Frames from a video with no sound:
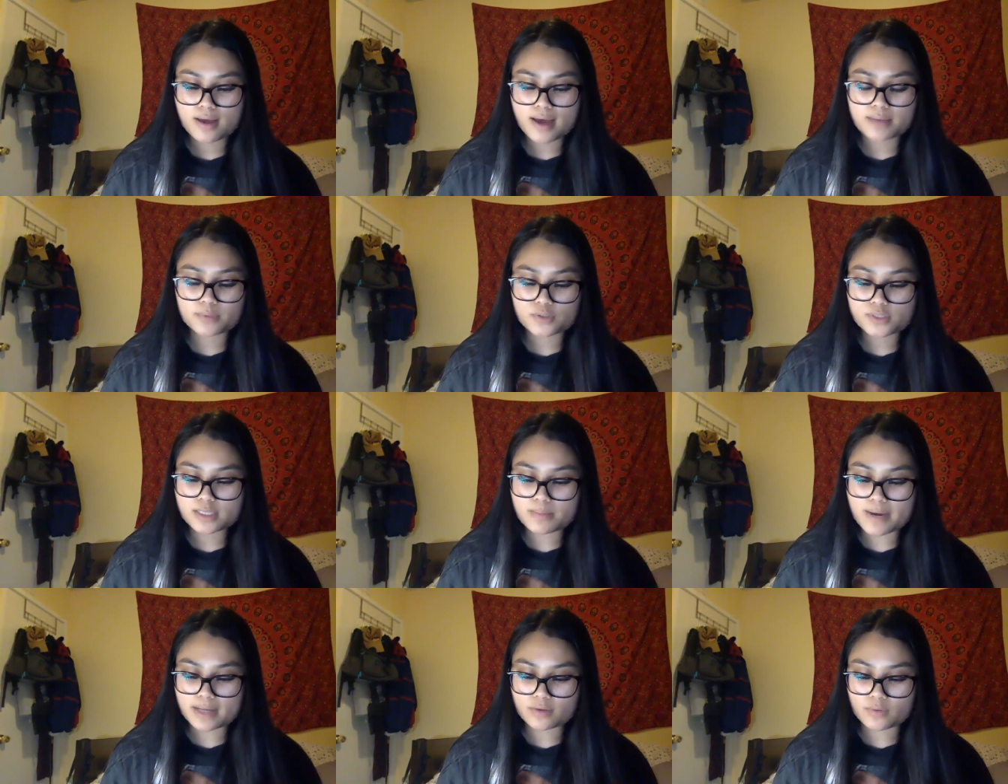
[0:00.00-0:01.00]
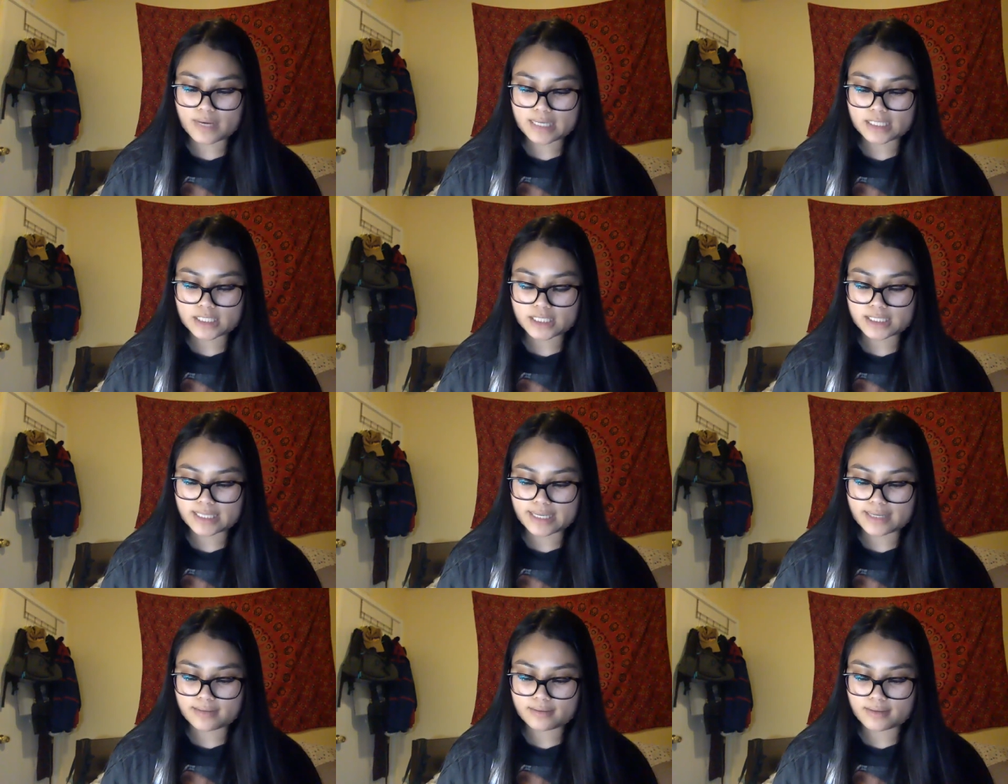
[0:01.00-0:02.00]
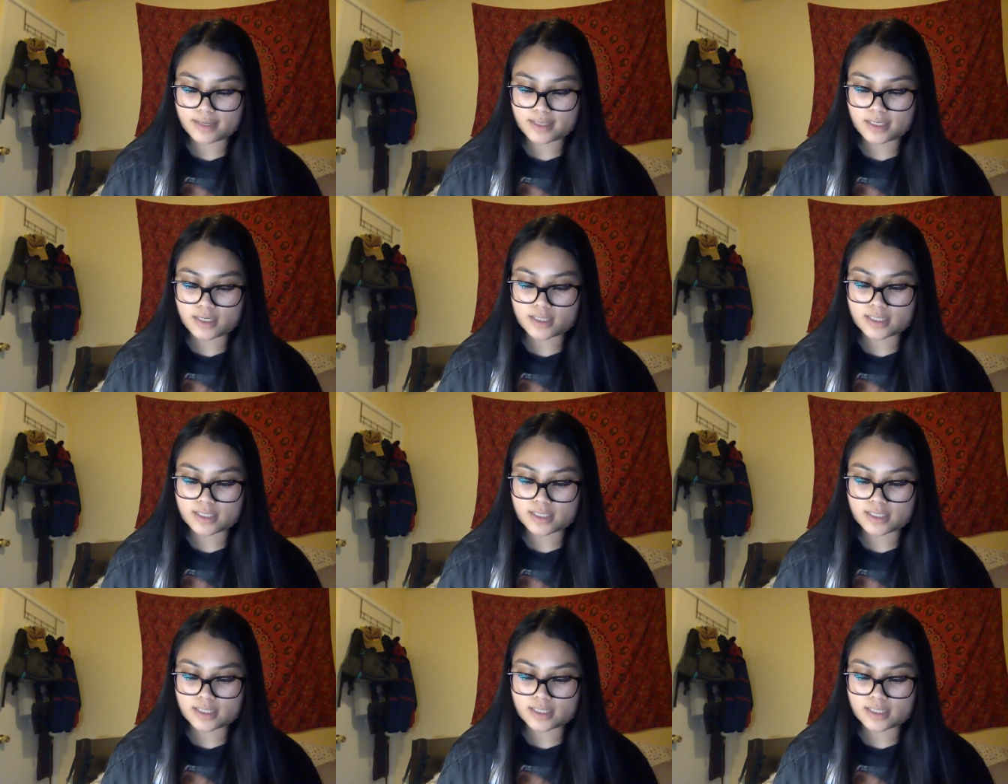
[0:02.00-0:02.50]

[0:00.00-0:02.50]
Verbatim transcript: I'm Lucy, by the way, she said, and he,